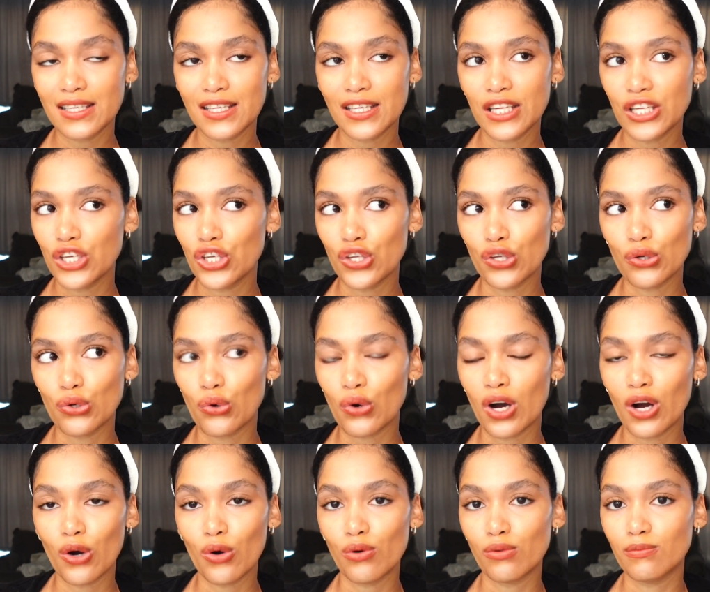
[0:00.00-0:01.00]
in your
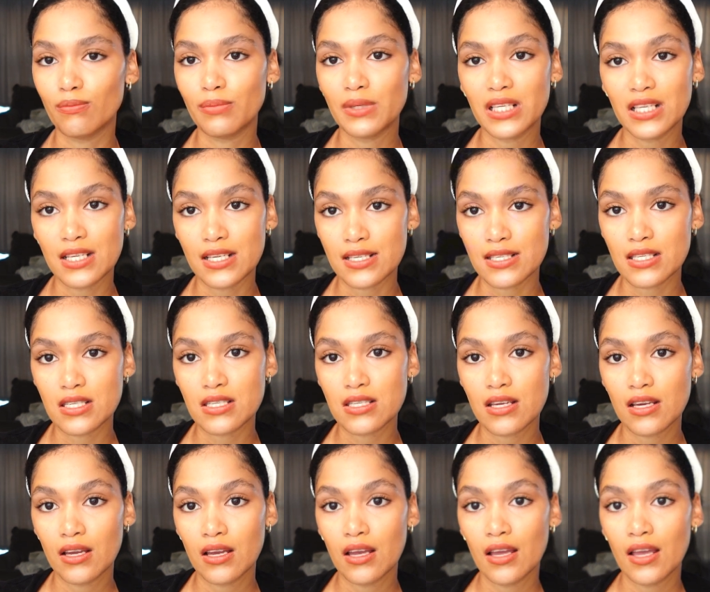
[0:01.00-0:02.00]
own peace